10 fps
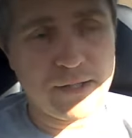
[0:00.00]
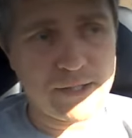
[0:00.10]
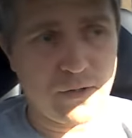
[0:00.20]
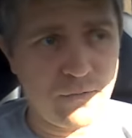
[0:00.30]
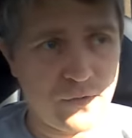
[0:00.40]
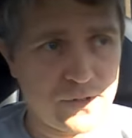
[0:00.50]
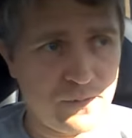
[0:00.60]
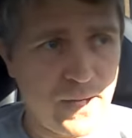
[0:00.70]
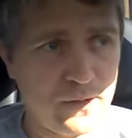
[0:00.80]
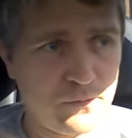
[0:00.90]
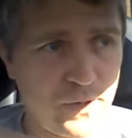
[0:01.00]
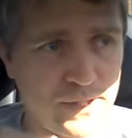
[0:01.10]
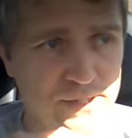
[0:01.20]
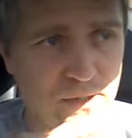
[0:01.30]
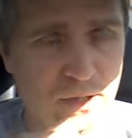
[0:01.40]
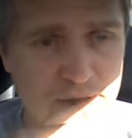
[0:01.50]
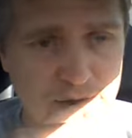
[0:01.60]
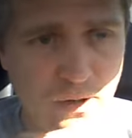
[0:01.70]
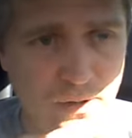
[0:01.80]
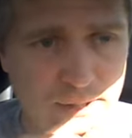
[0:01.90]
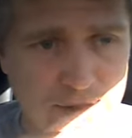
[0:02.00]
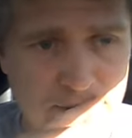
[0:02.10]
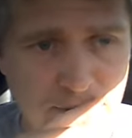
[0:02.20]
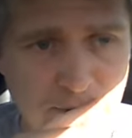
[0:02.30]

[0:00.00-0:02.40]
this is our first main Renaissance artist.